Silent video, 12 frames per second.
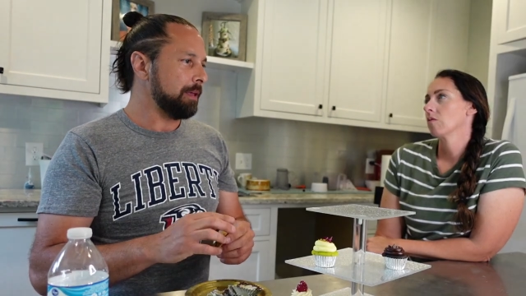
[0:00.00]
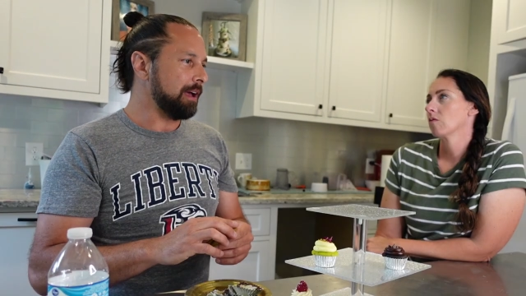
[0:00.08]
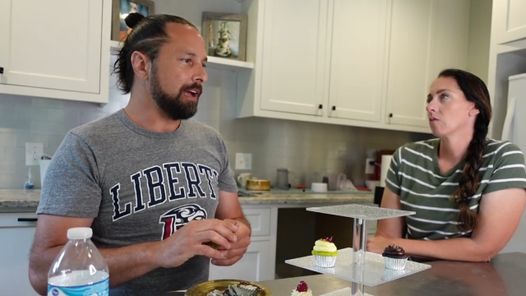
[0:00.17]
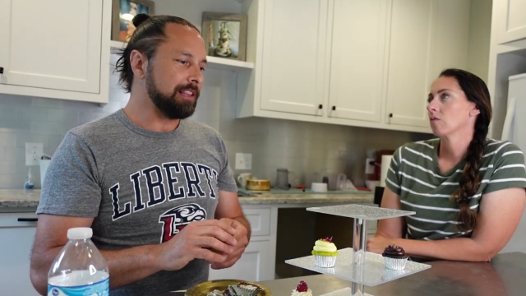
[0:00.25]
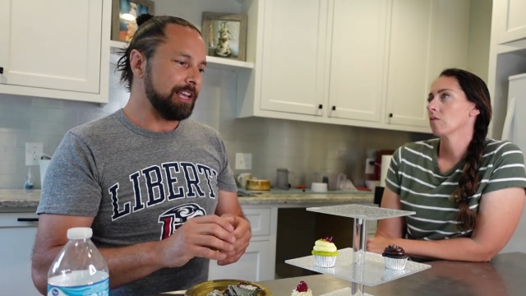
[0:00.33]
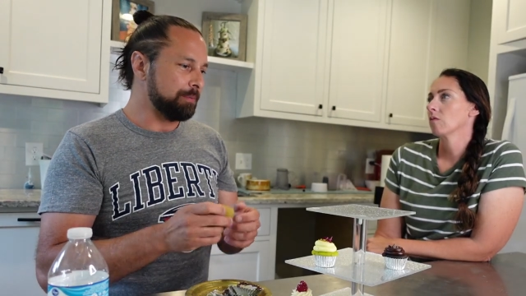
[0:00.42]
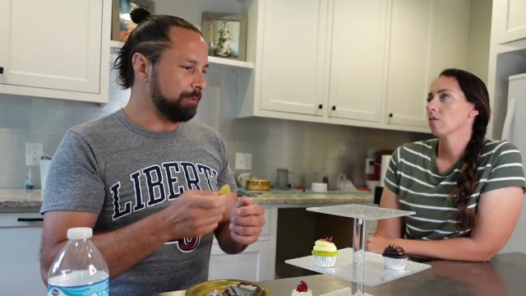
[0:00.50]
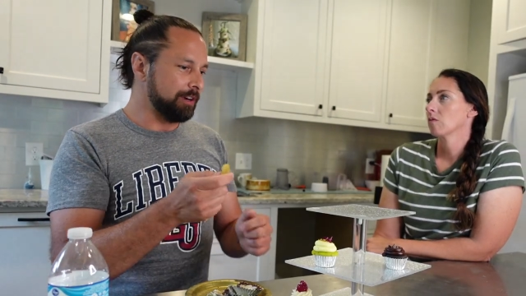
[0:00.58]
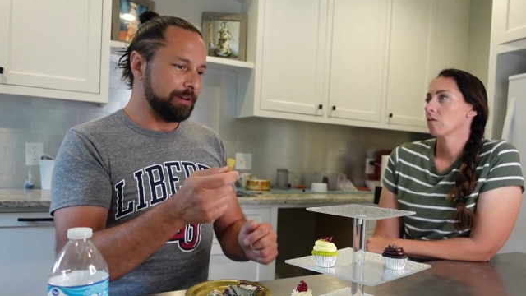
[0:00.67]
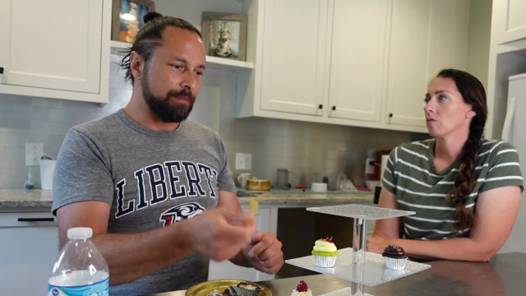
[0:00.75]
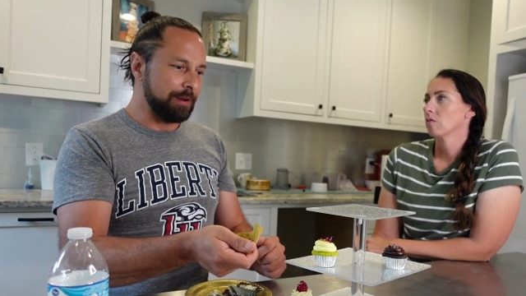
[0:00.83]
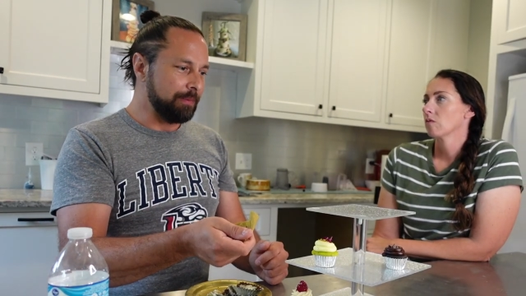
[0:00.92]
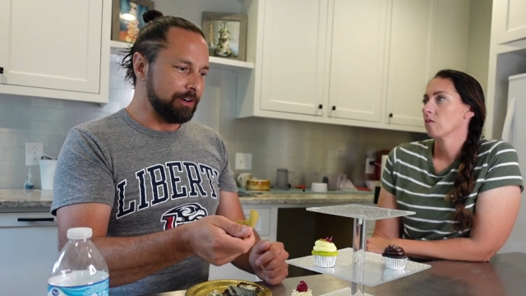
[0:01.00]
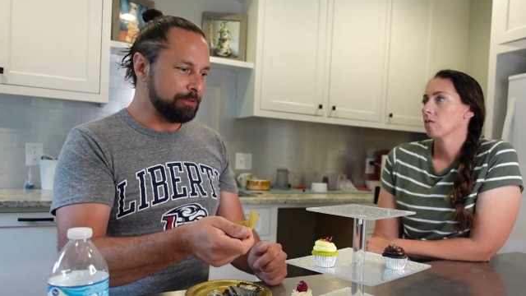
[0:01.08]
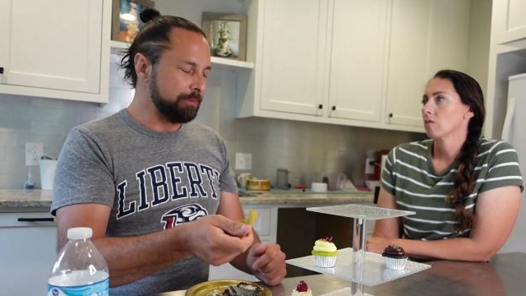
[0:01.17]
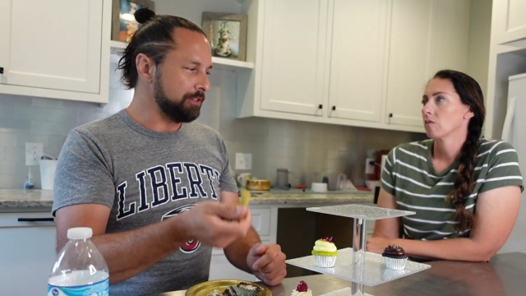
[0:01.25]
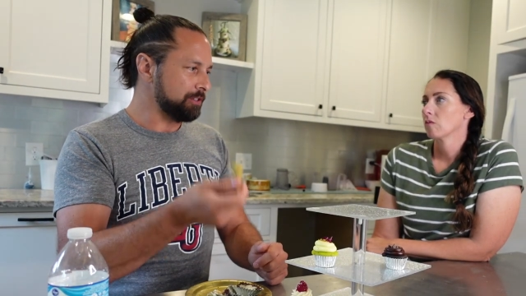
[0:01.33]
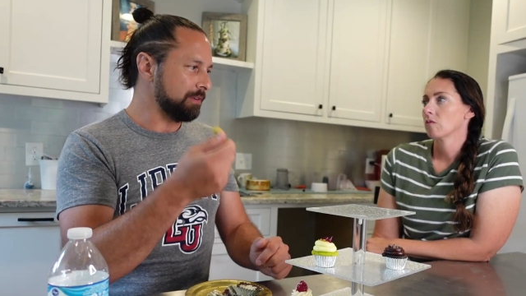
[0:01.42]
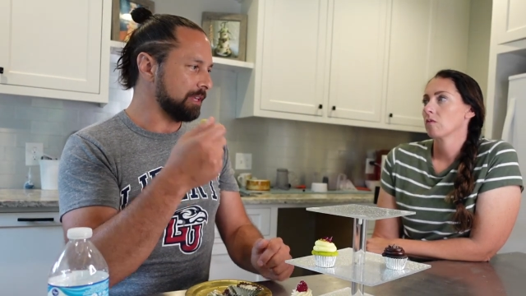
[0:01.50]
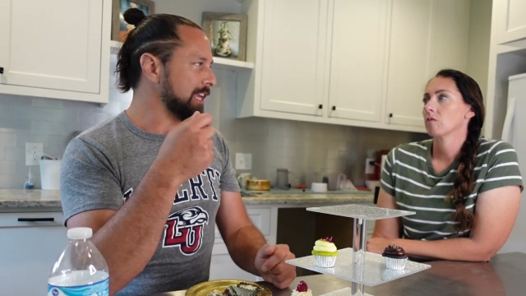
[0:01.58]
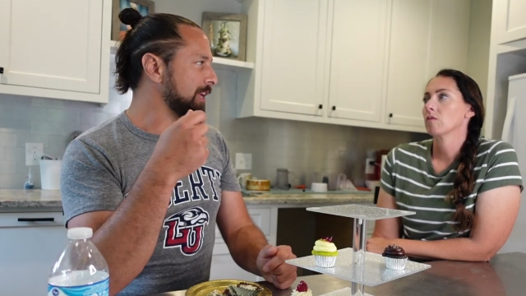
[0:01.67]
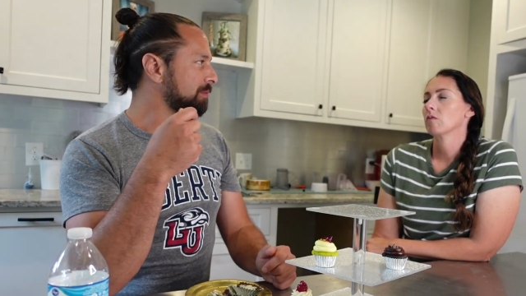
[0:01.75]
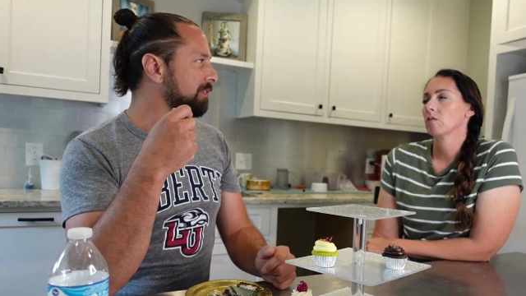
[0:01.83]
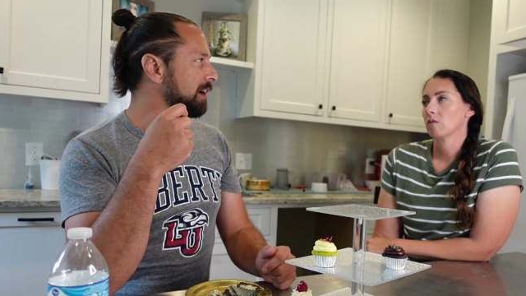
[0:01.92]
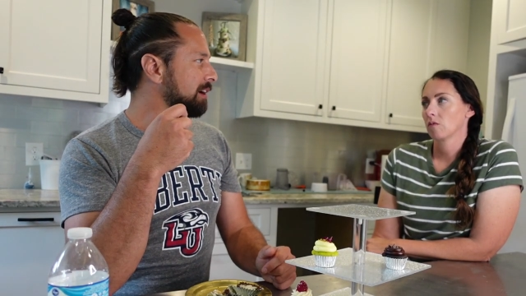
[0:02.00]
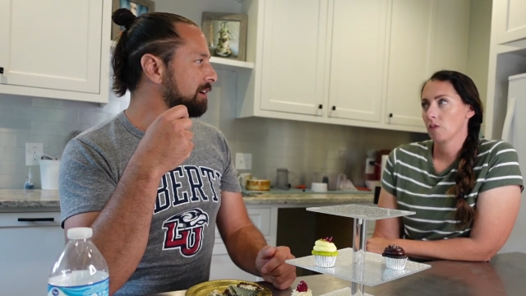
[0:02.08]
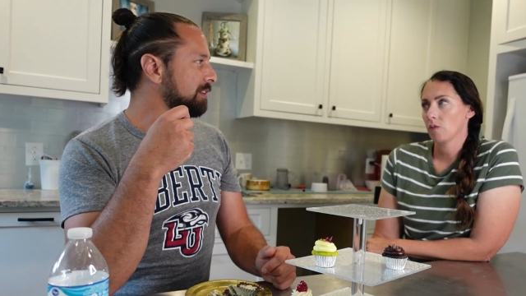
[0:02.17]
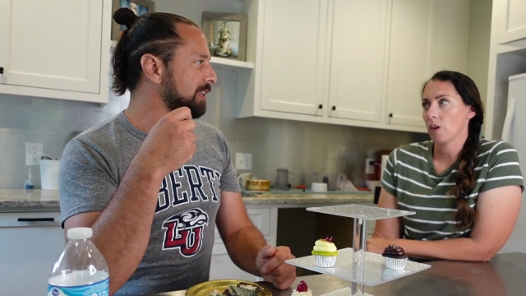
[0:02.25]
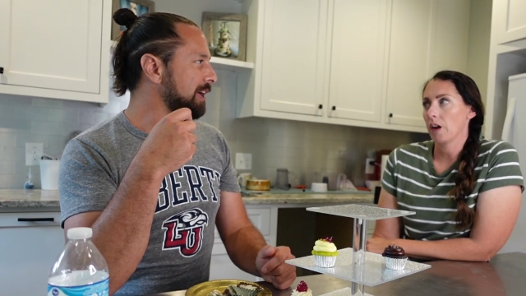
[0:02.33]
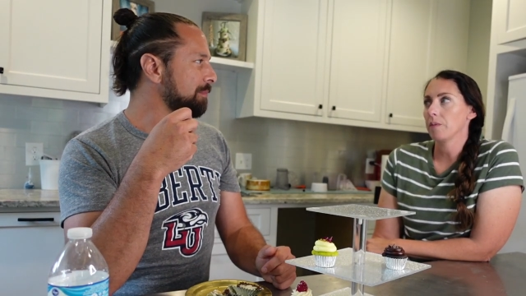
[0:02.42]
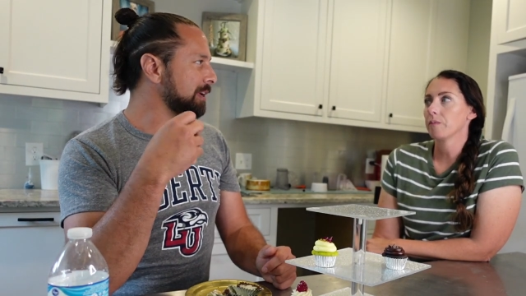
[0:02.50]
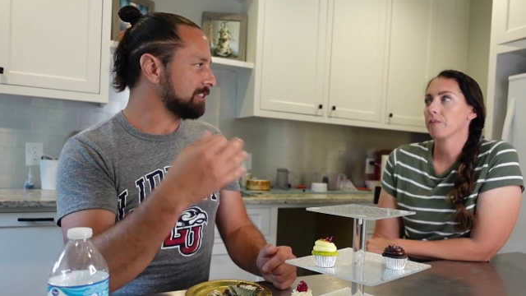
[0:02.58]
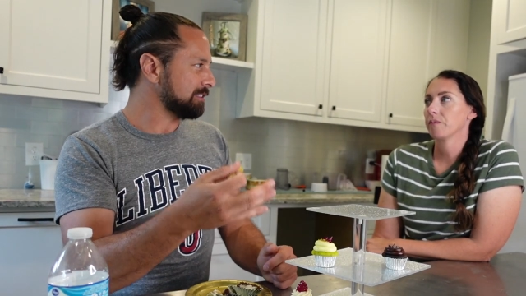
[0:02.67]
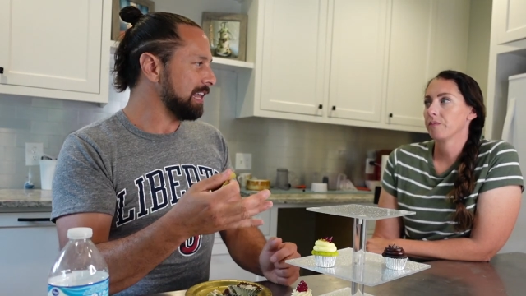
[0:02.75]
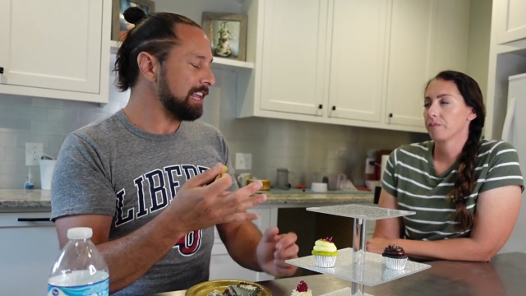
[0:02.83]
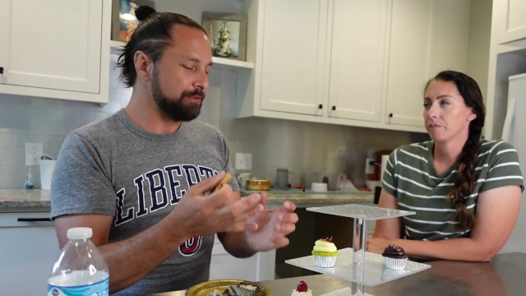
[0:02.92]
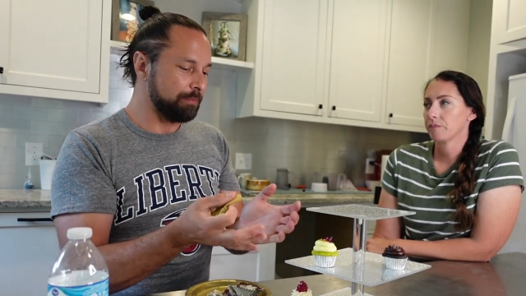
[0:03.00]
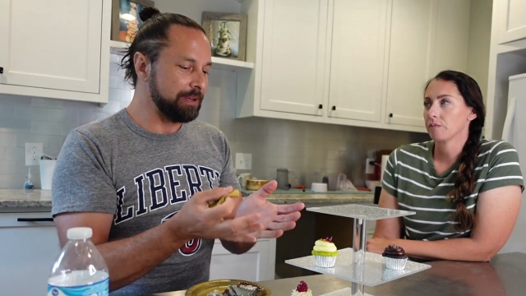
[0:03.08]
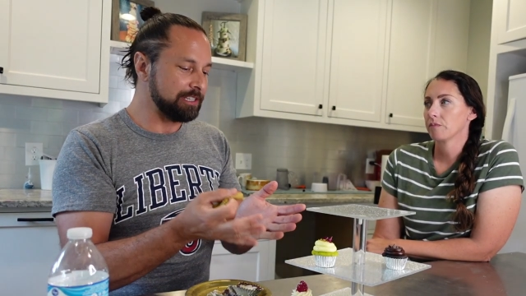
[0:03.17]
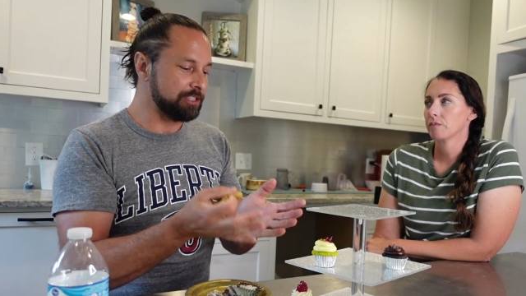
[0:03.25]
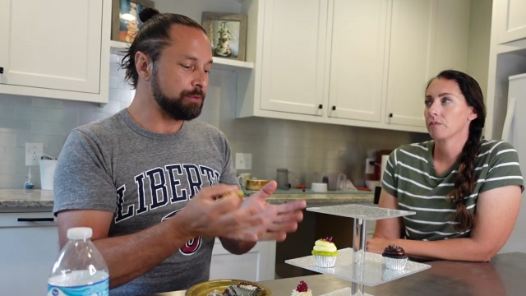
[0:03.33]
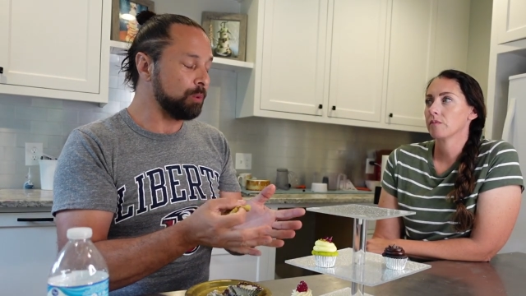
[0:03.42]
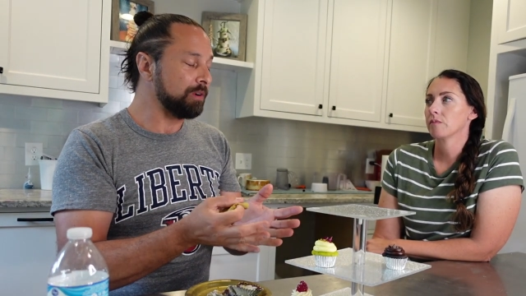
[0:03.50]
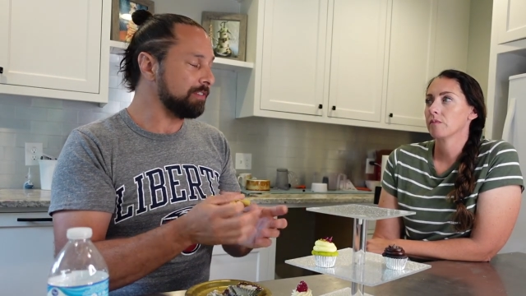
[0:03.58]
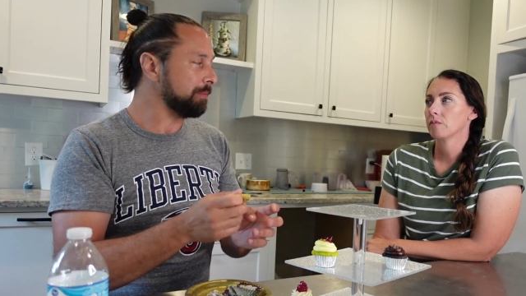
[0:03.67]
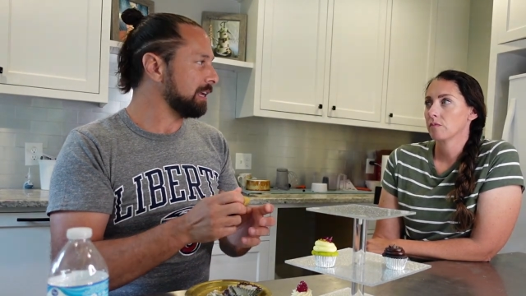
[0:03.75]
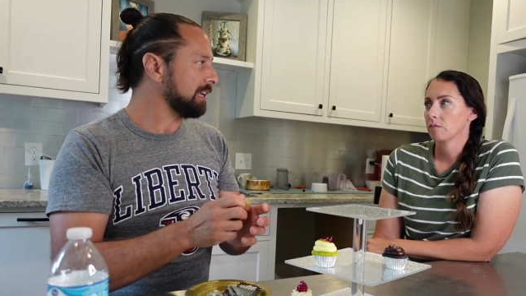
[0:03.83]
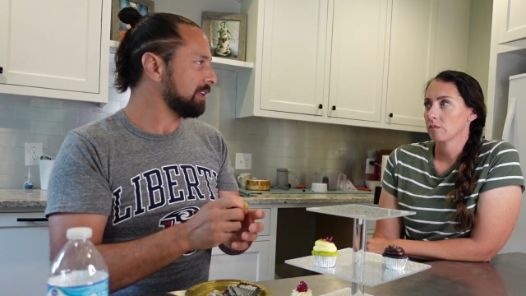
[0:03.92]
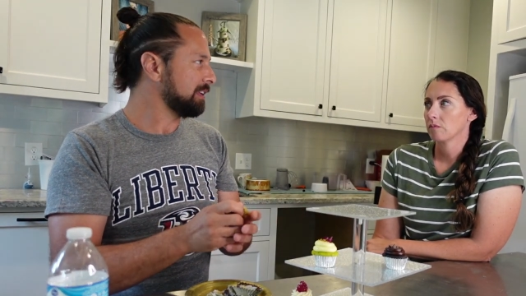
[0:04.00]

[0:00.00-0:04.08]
Speaker 1: I like burning my marshmallows over the campfire. That right. makes that's what makes a s'more for me.